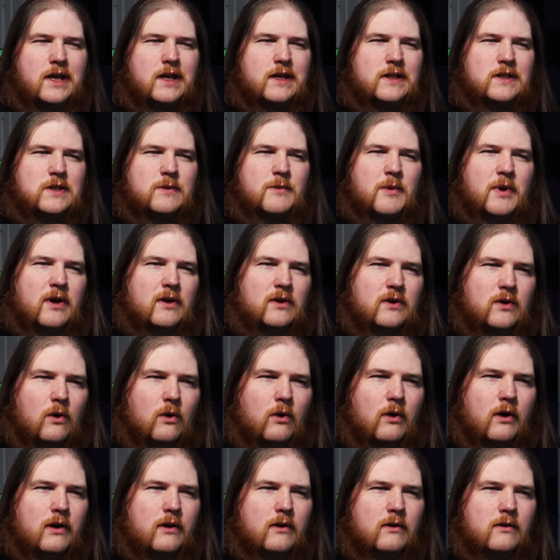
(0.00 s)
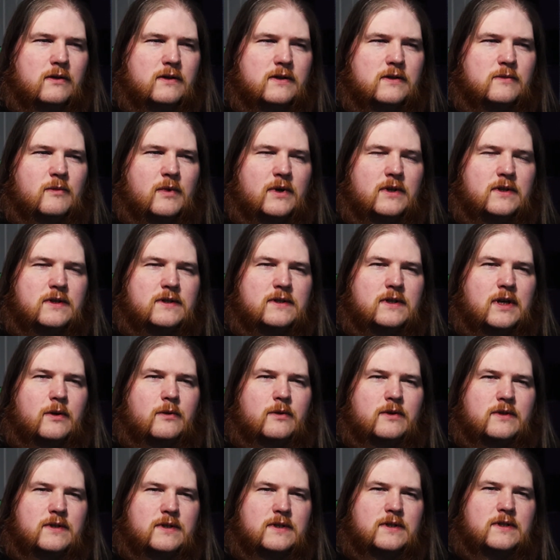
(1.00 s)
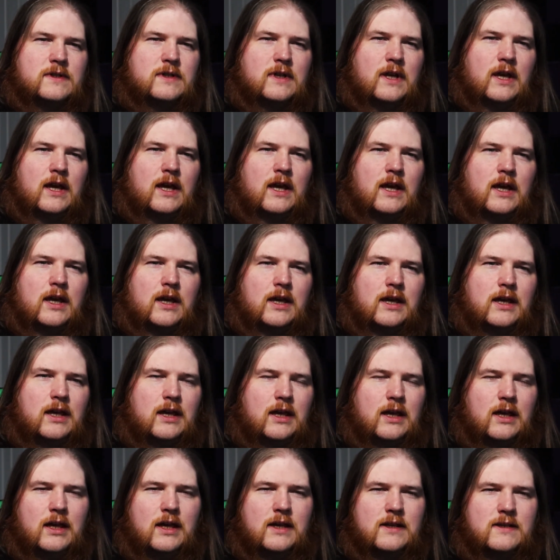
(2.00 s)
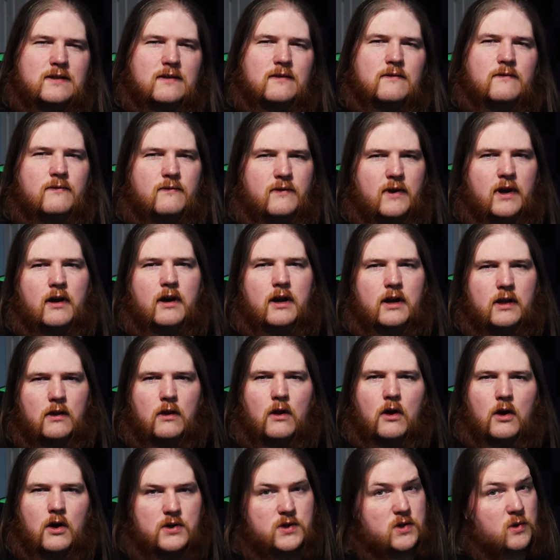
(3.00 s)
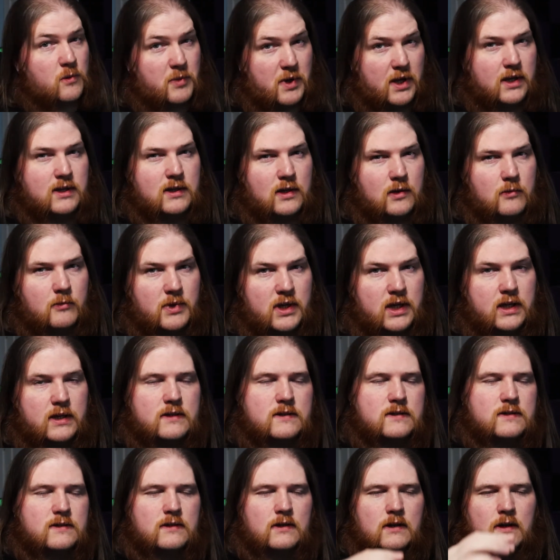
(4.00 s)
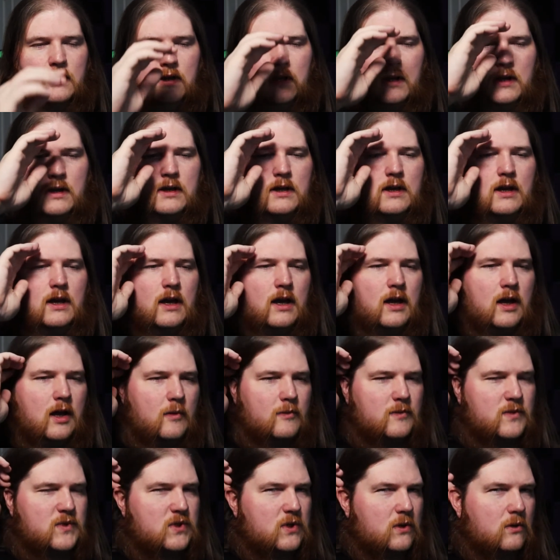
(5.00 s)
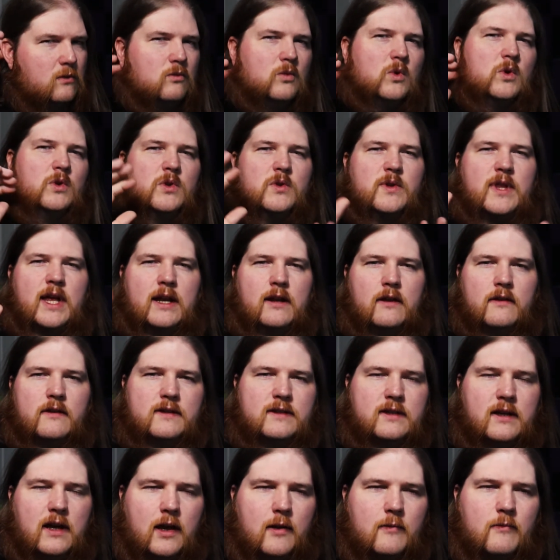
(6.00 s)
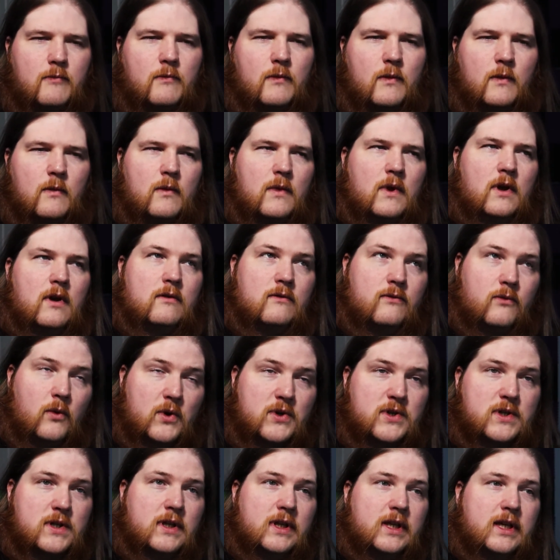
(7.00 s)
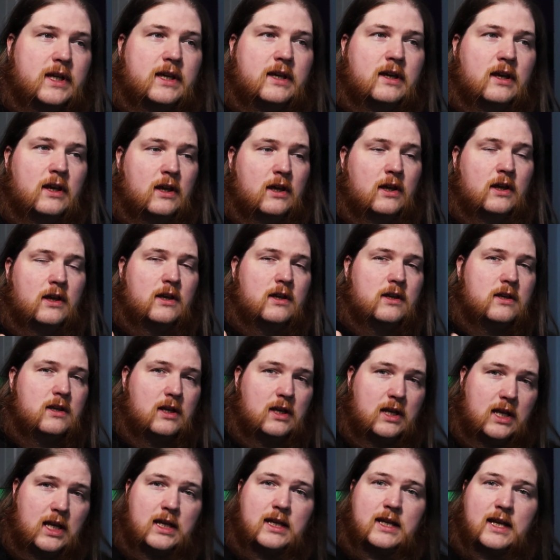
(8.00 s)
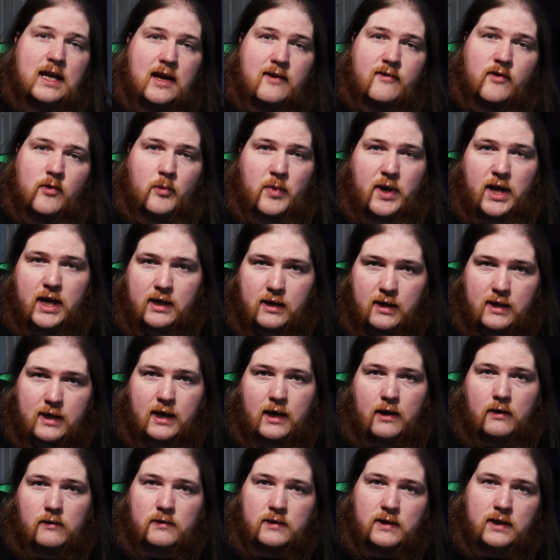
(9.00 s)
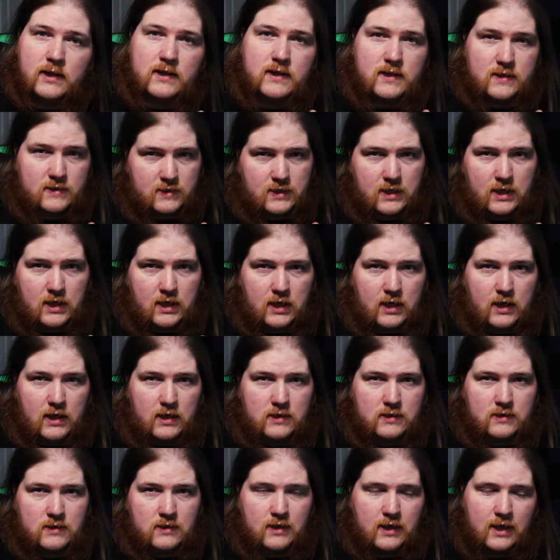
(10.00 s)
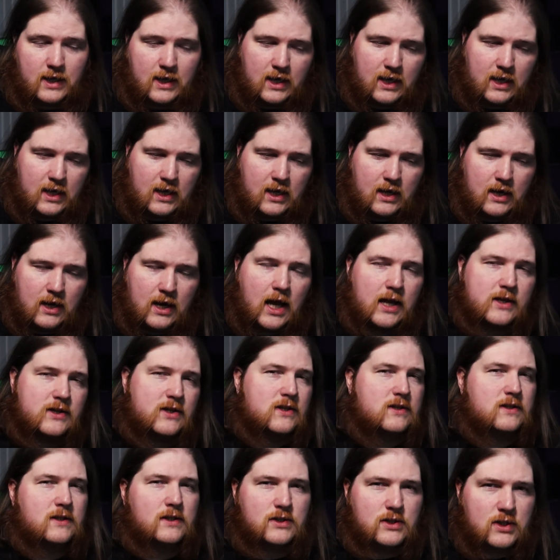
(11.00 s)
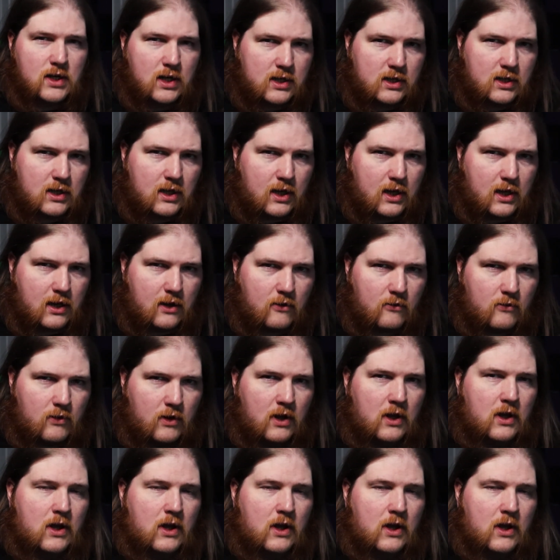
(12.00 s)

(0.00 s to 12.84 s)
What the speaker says: conspiratorial as much as I would just say it's a very large opinion piece. So we'll do that another time. Unfortunately, you need to have a bank account in this day and age, and not just a checking account.